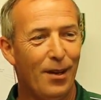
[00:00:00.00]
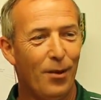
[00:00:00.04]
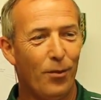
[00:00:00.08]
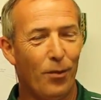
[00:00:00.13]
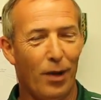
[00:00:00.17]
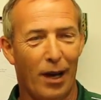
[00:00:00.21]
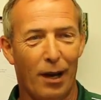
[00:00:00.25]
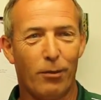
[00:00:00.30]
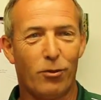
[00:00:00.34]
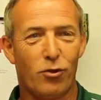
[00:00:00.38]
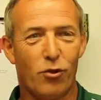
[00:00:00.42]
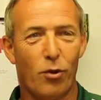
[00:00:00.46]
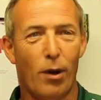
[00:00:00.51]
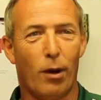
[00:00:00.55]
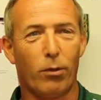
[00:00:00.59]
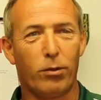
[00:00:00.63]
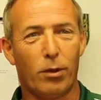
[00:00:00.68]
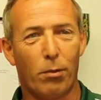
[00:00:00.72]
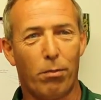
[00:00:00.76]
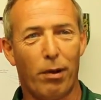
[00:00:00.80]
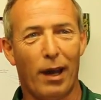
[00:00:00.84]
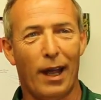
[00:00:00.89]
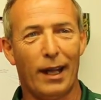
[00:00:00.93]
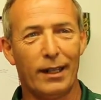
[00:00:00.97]
When I drew out
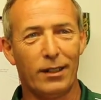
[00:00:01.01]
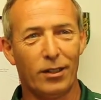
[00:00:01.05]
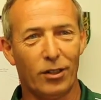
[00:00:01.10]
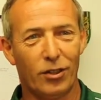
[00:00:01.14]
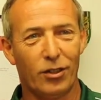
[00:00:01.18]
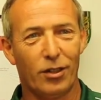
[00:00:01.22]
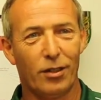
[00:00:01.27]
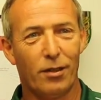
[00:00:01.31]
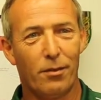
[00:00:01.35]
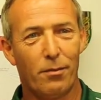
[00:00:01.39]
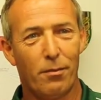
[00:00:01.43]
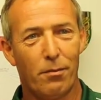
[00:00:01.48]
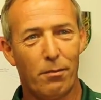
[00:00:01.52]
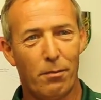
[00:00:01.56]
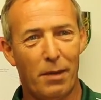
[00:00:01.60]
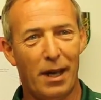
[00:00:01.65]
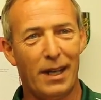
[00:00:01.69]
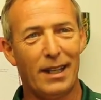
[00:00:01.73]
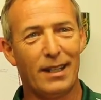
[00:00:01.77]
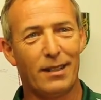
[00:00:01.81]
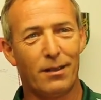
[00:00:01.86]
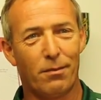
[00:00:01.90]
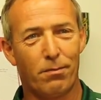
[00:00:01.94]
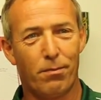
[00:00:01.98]
the plans,
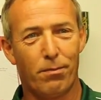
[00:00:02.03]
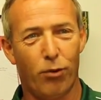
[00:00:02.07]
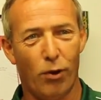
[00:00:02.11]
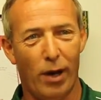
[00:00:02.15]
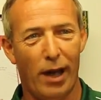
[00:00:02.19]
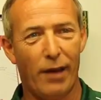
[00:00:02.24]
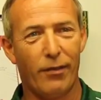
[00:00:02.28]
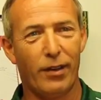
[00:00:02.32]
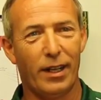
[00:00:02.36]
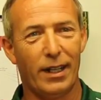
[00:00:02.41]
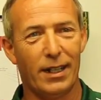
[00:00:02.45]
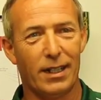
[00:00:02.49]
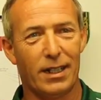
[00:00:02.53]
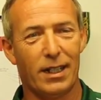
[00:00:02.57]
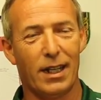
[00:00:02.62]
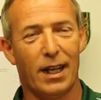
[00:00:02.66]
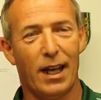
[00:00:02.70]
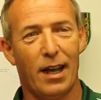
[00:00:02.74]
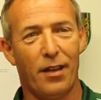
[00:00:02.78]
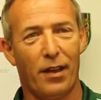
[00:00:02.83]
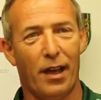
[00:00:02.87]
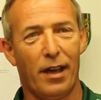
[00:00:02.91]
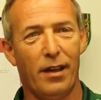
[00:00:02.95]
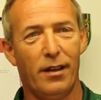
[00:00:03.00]
put everything
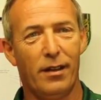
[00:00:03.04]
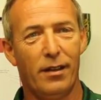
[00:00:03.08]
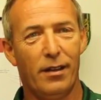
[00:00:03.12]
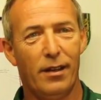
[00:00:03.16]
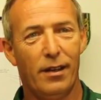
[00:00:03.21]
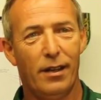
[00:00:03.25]
together,